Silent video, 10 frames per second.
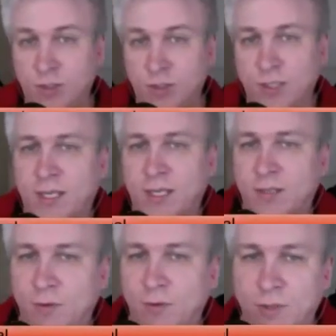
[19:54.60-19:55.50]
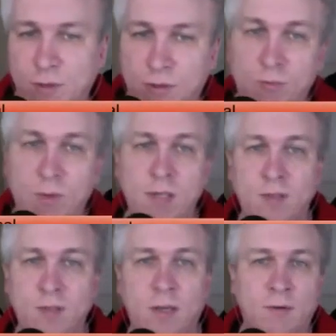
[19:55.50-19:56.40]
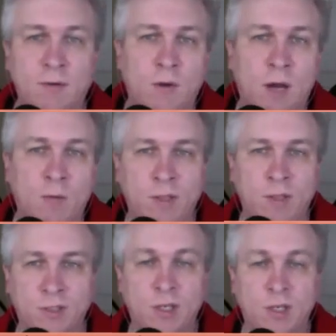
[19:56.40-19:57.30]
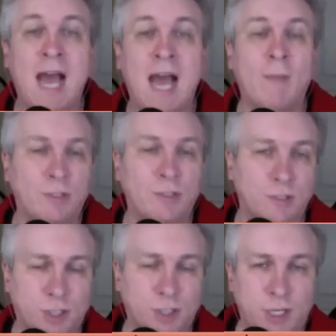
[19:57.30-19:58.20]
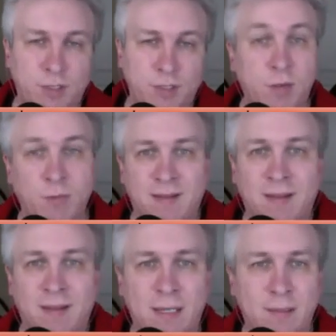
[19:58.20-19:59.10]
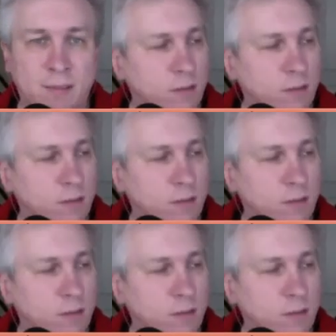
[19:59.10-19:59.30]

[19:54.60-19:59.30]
looks like it's version 3, so I don't know how much it's changed. Probably a lot.